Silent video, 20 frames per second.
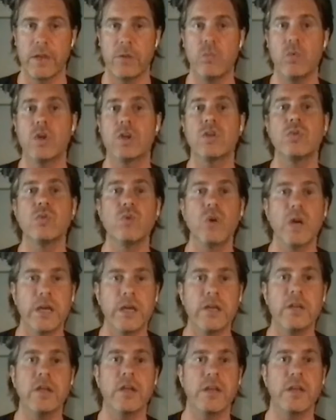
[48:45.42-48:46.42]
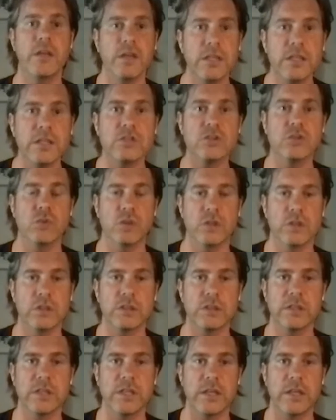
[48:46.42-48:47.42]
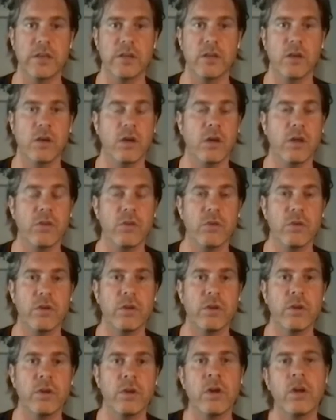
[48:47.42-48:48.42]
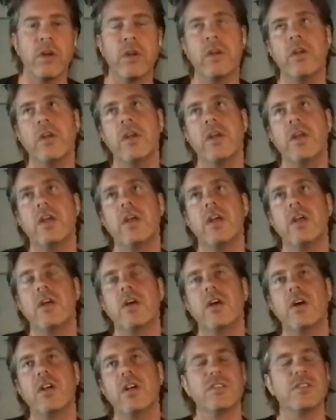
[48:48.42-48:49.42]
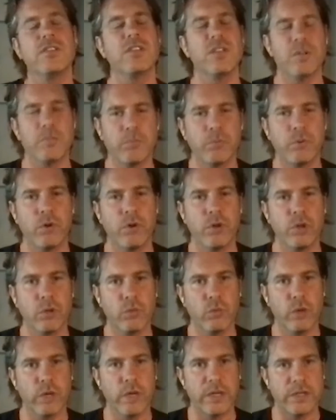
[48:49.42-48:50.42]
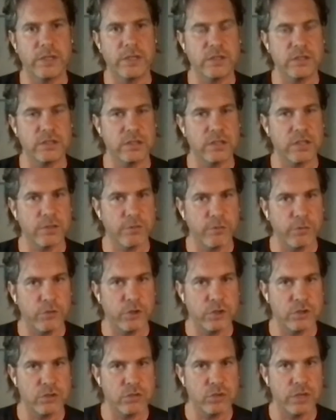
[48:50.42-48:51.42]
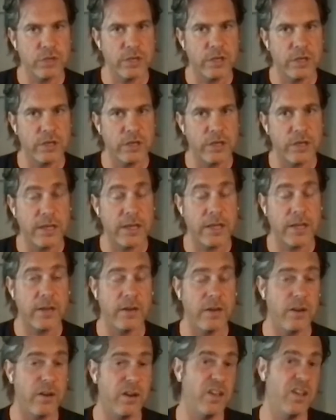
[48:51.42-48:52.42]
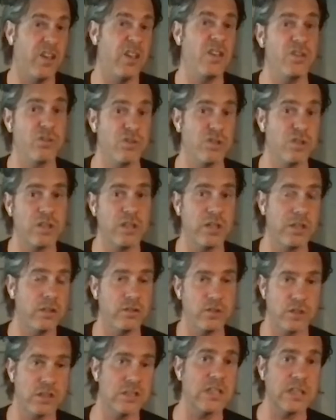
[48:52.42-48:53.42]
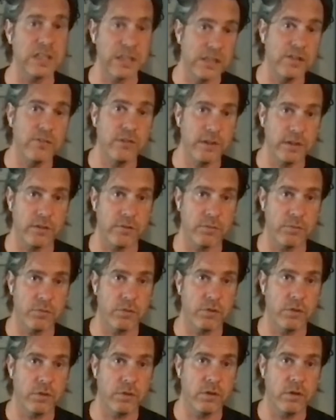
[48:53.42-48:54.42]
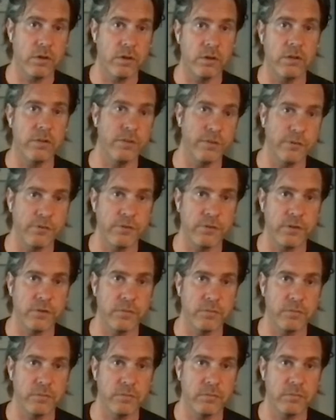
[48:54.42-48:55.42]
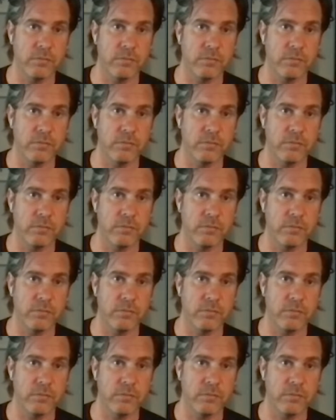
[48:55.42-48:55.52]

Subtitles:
Right. What do I need to understand until the point where I just get frustrated and interested in just leaving the film?